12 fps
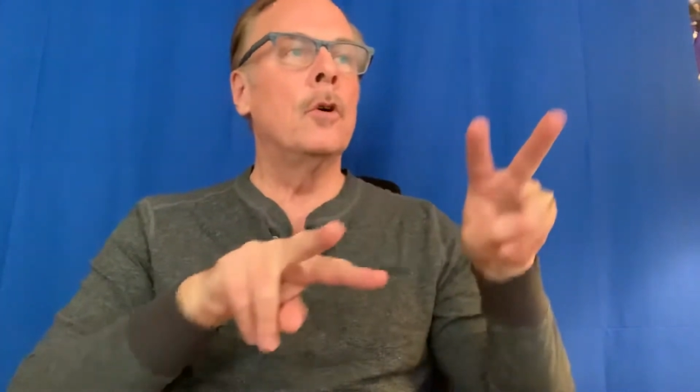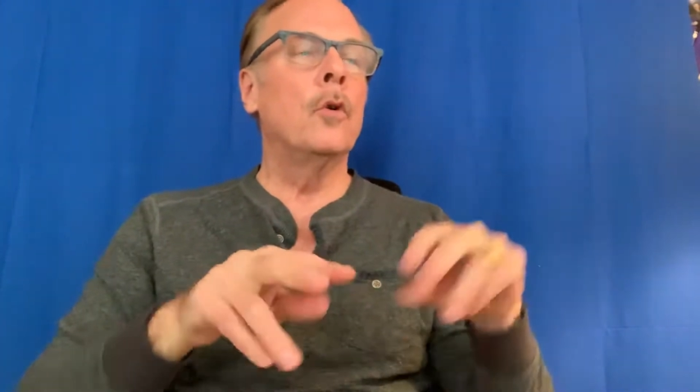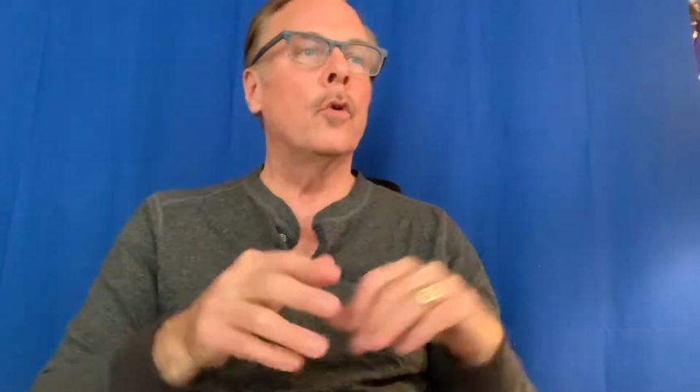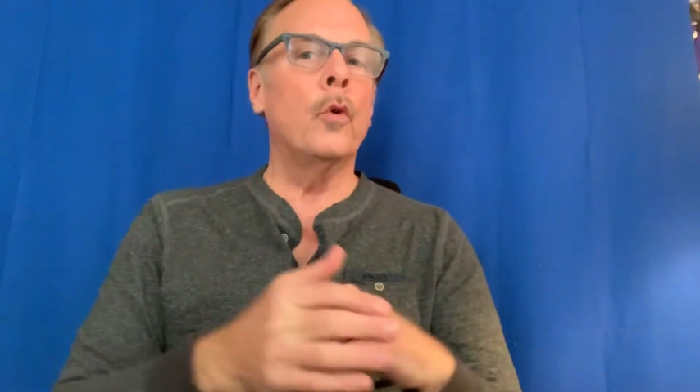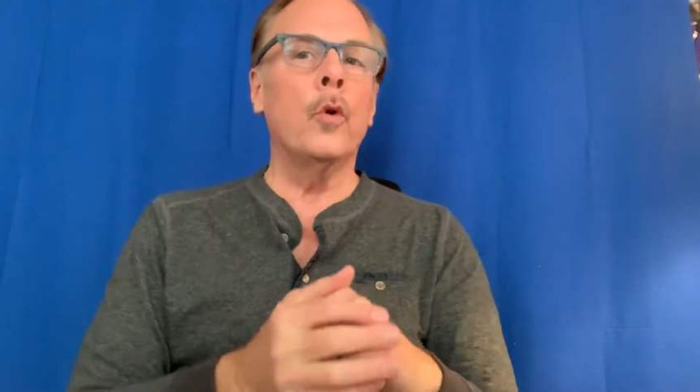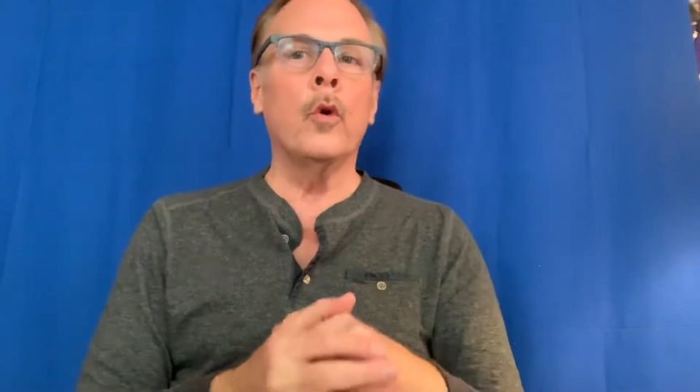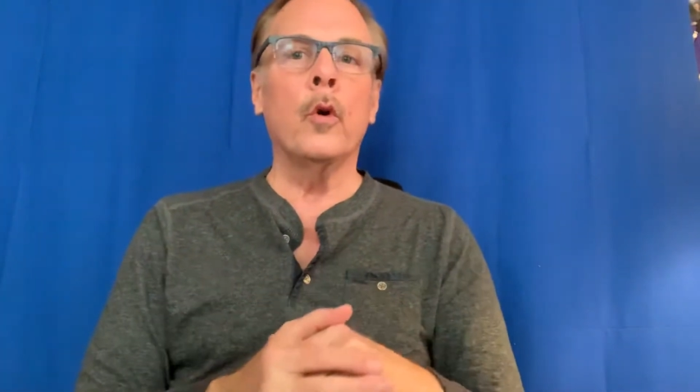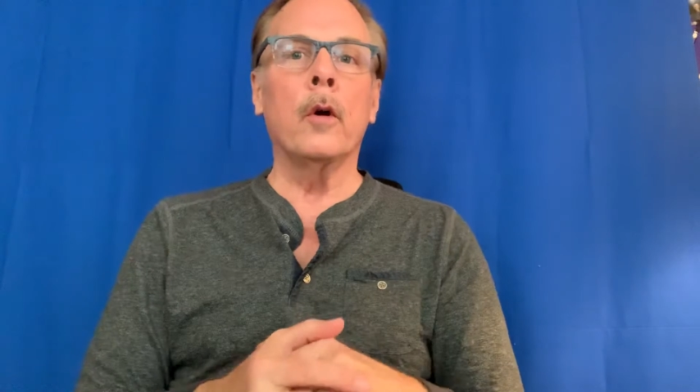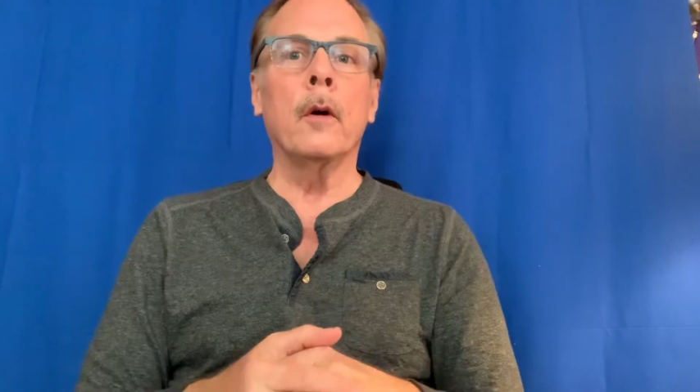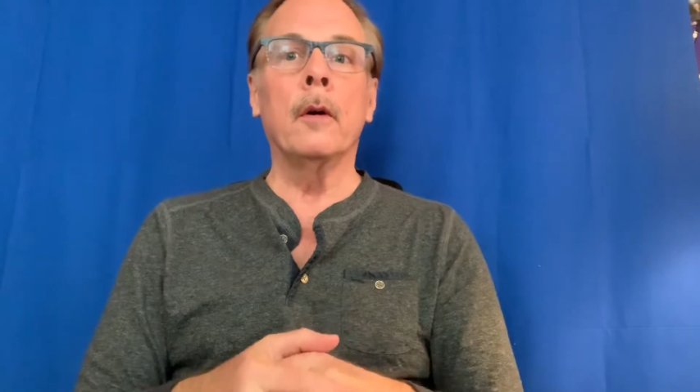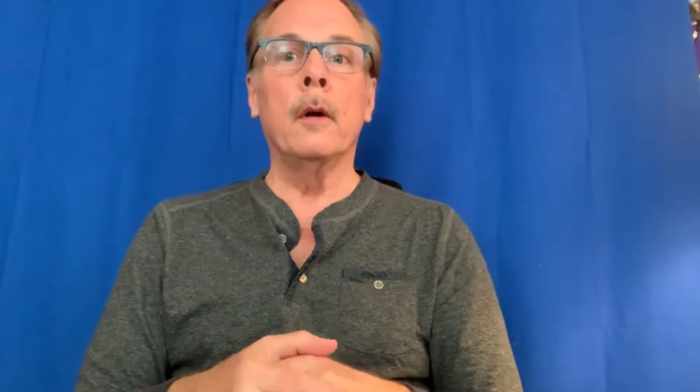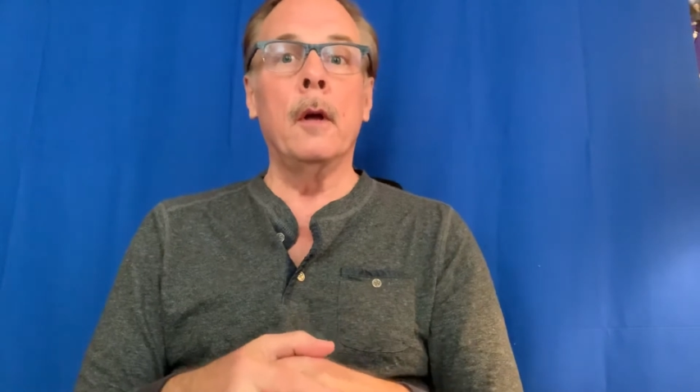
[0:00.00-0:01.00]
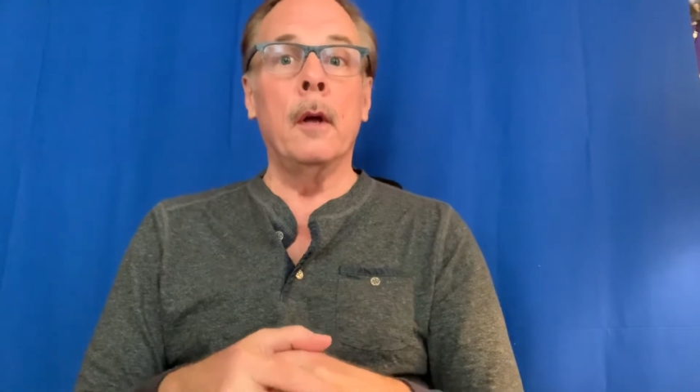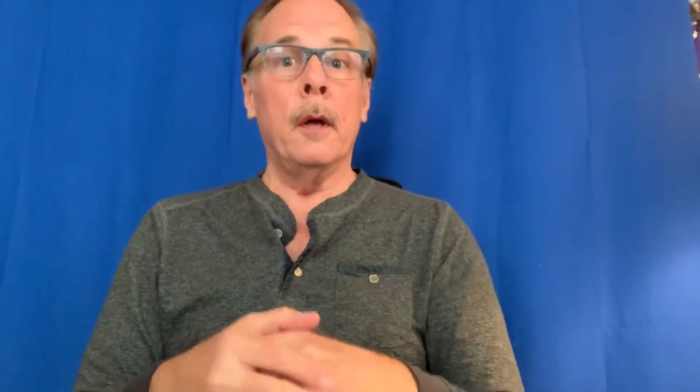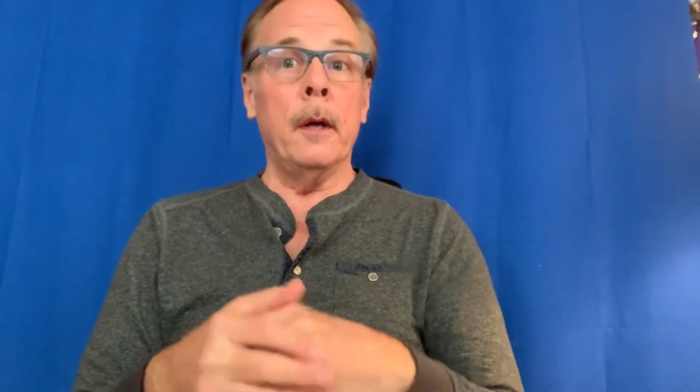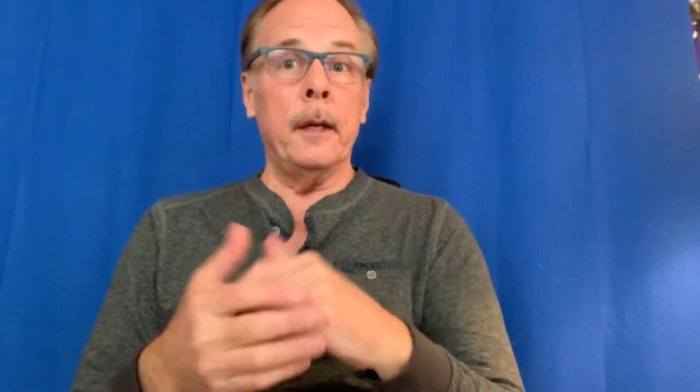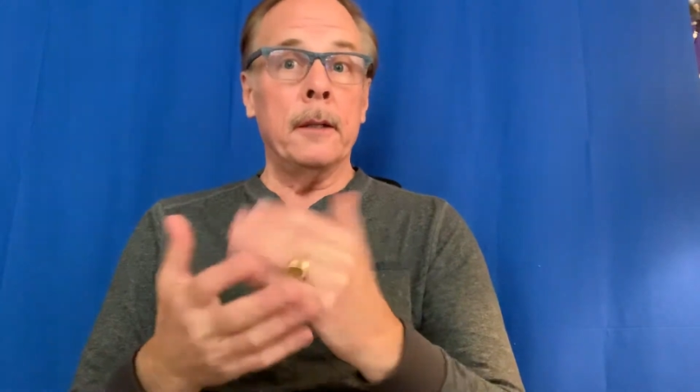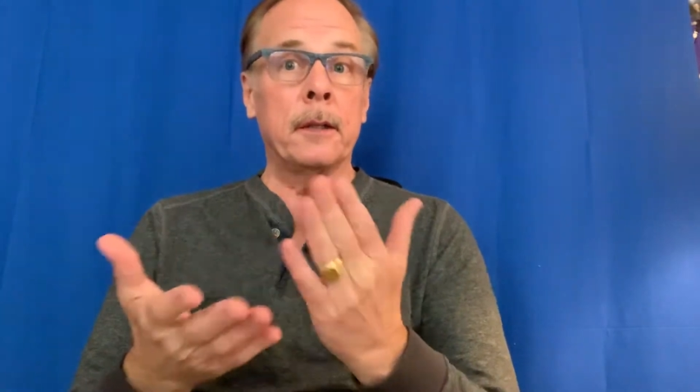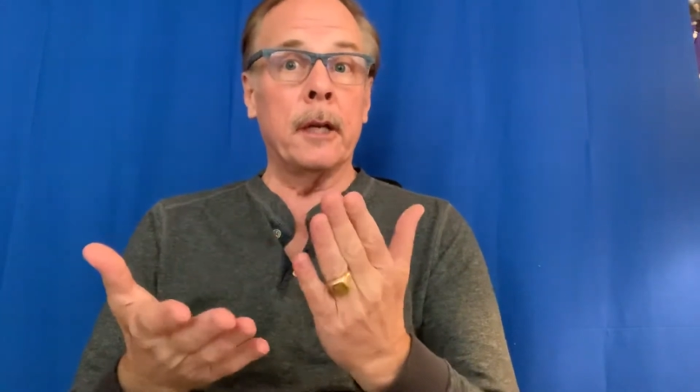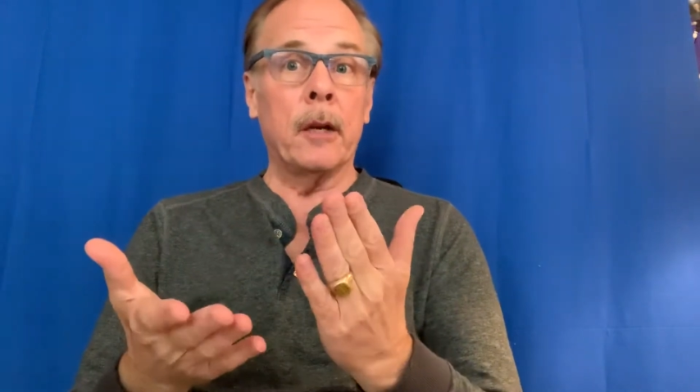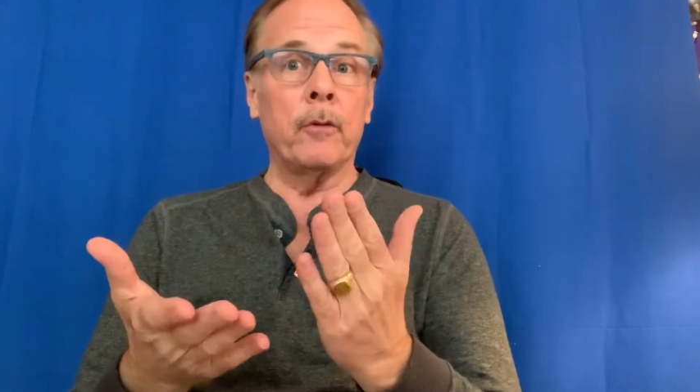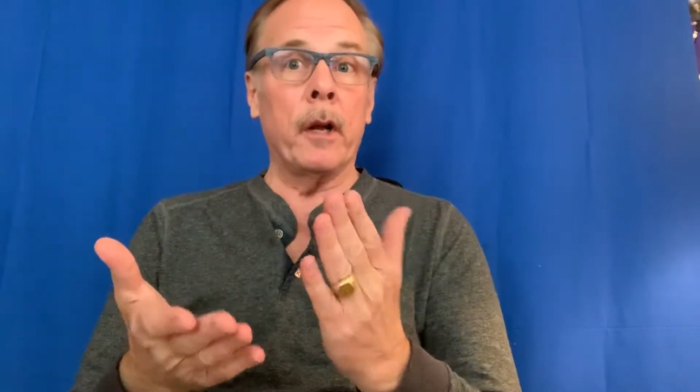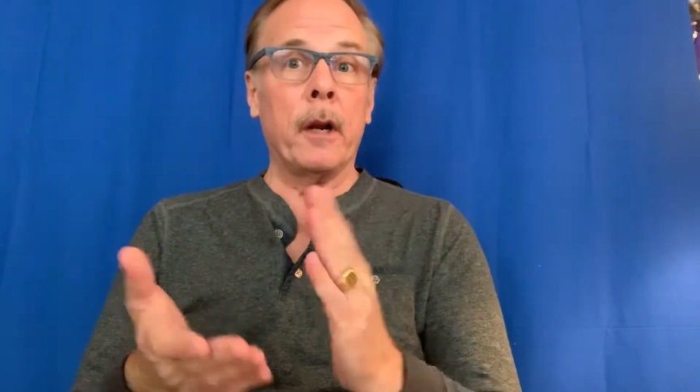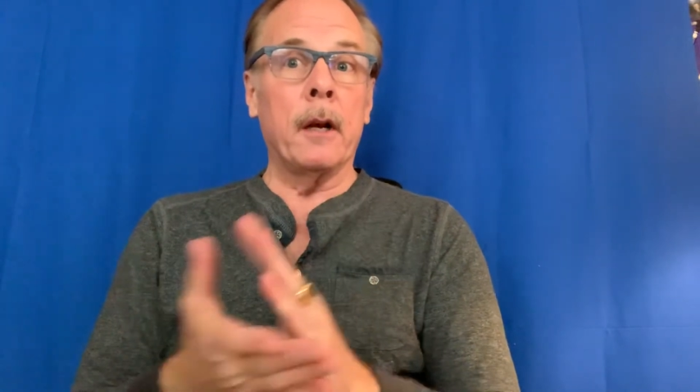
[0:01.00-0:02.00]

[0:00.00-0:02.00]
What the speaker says: or he's getting ready